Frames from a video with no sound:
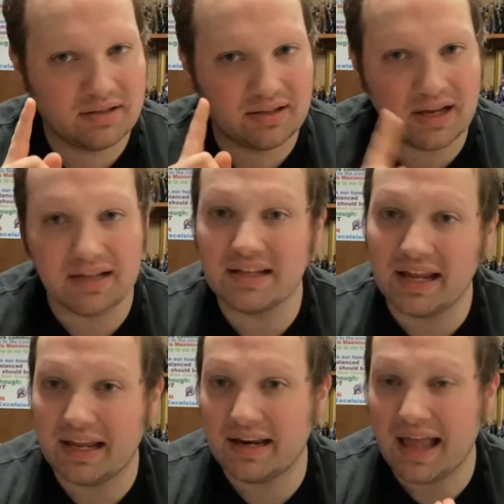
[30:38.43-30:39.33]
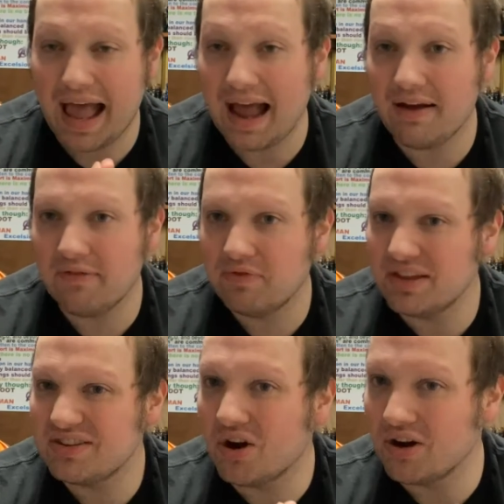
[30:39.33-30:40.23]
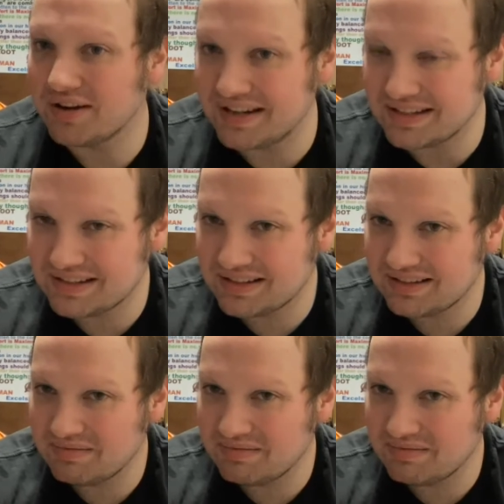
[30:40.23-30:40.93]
Does it have the darkness,